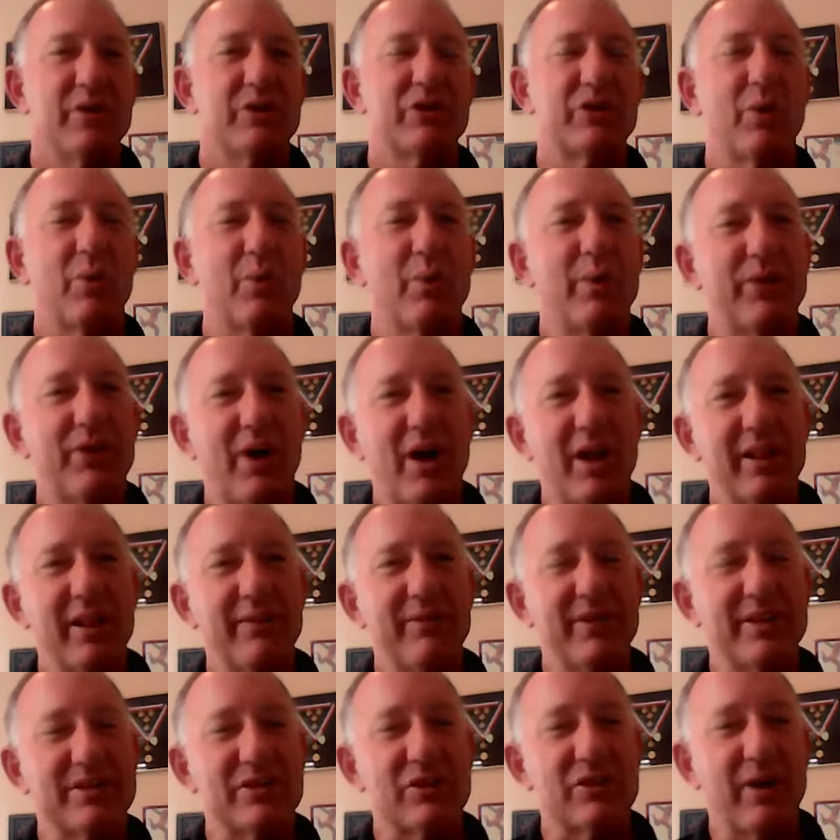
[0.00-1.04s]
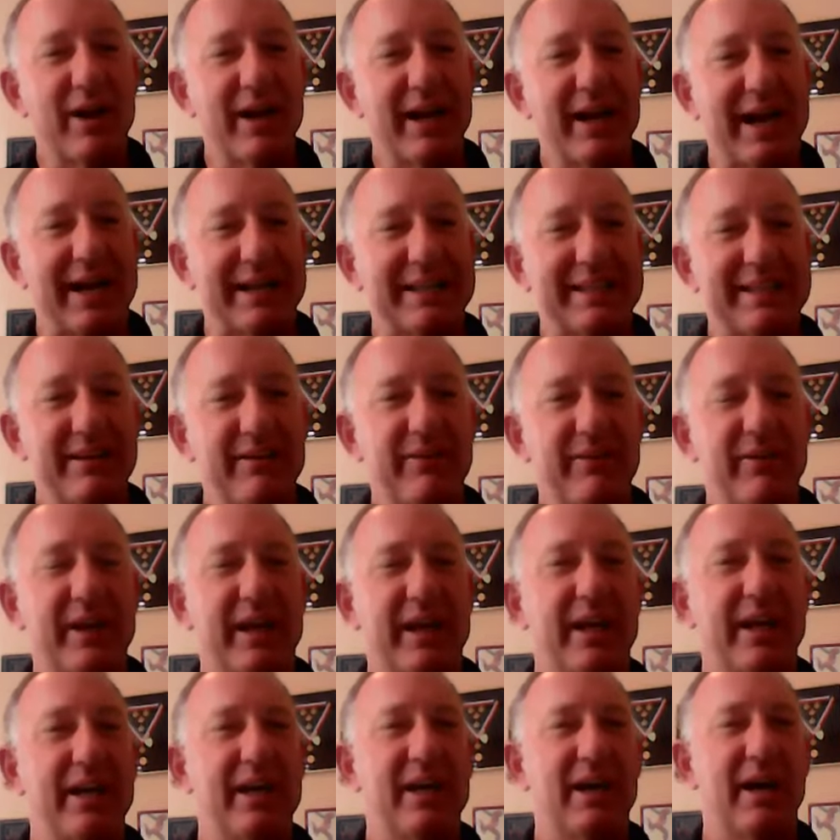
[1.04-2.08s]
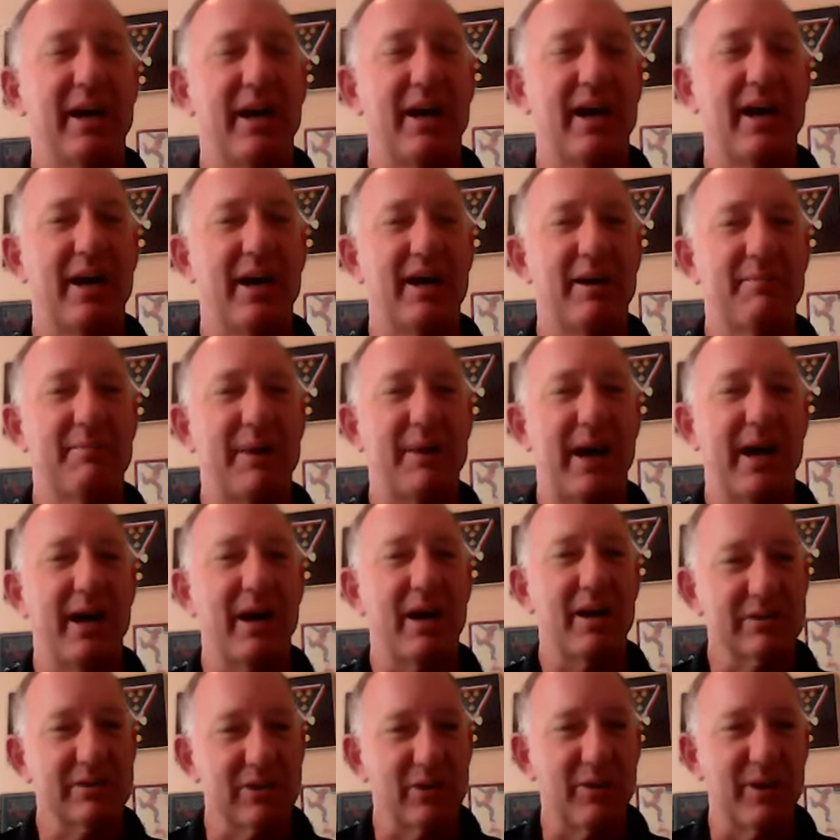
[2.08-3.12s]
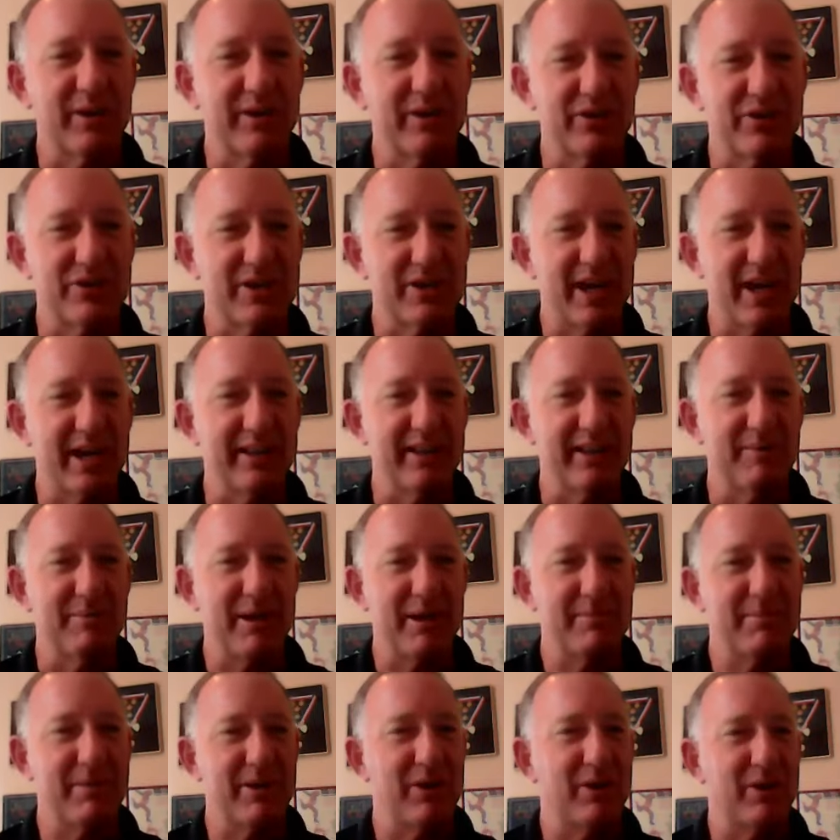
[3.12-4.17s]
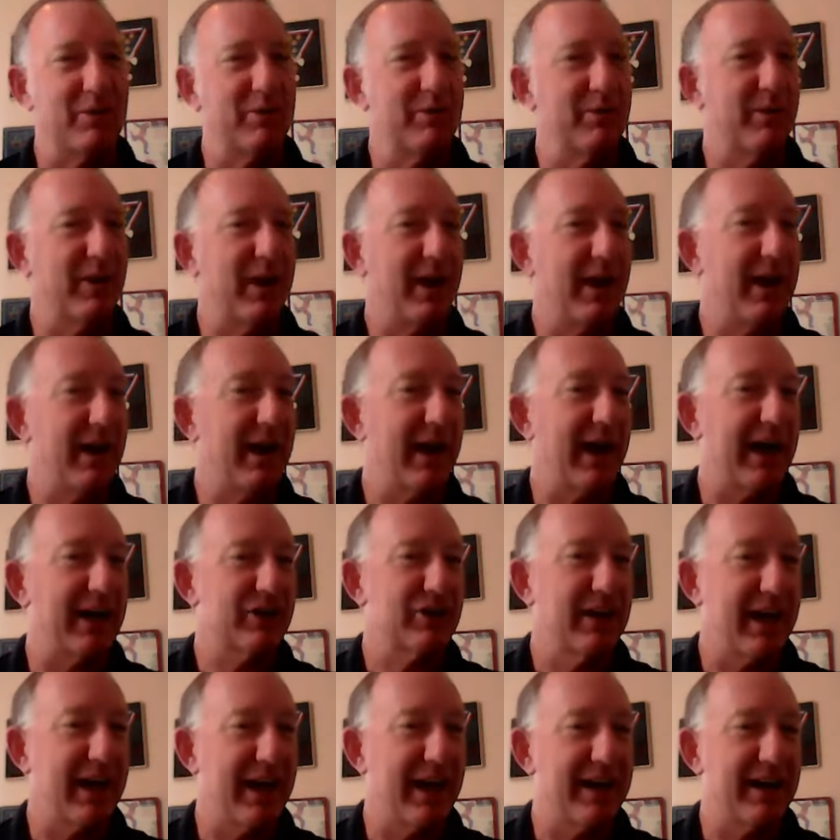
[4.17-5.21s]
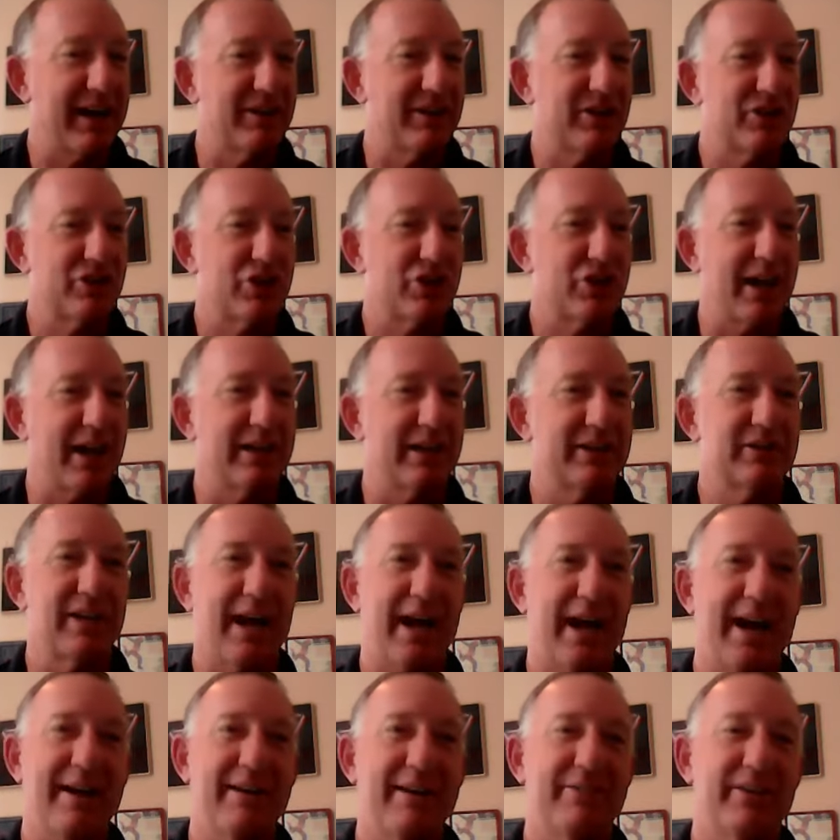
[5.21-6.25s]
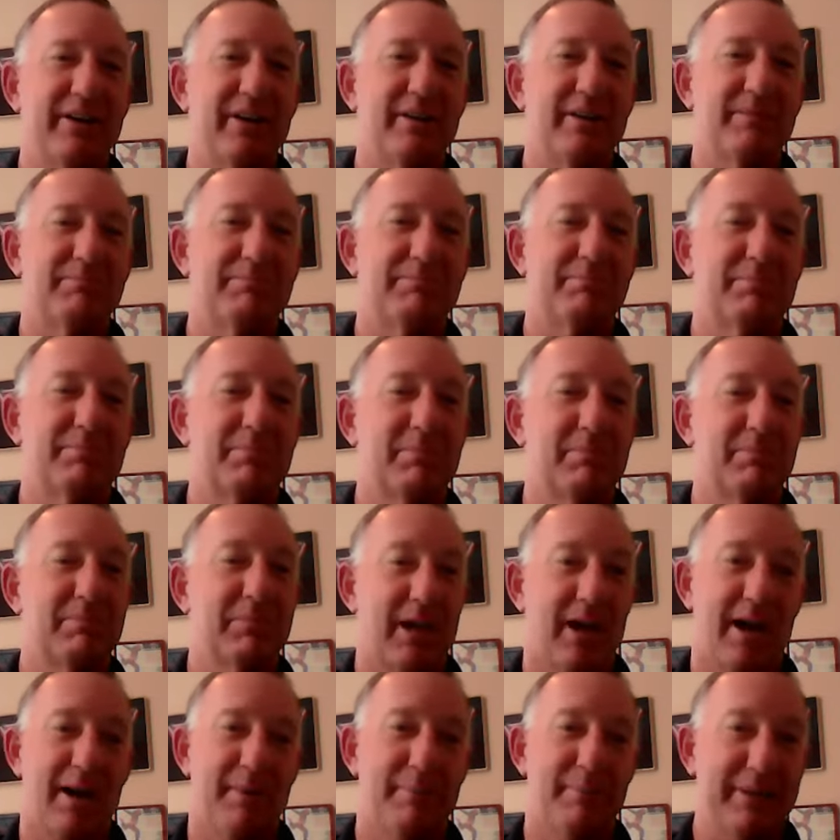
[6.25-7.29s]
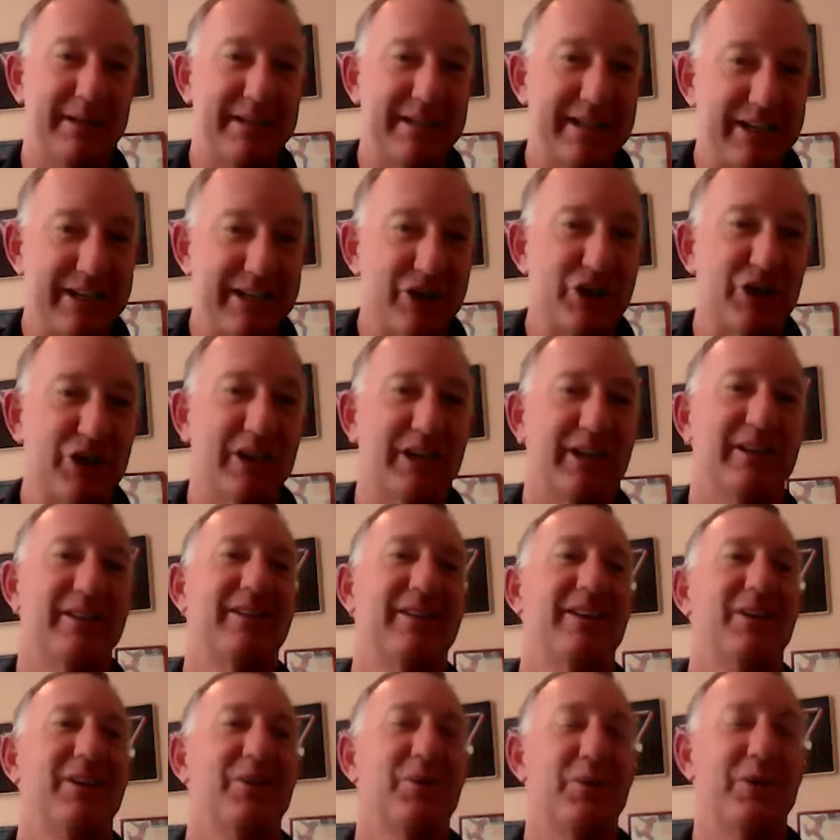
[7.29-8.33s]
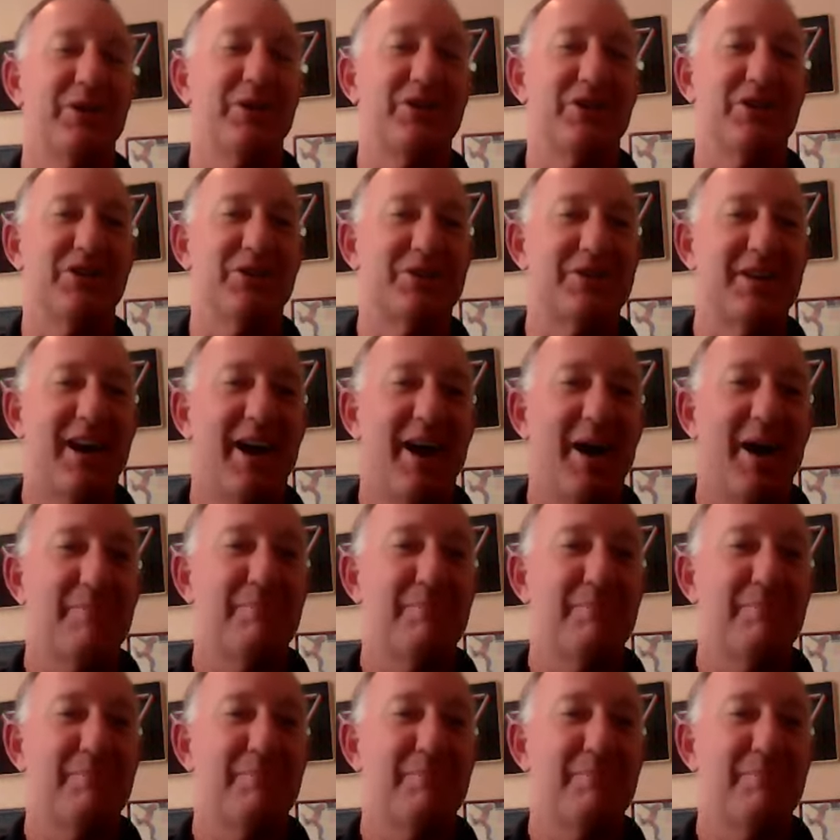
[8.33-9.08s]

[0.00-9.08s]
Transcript: So with all of this great activity, I also understand that maybe you actually had a chance to have a competition, which is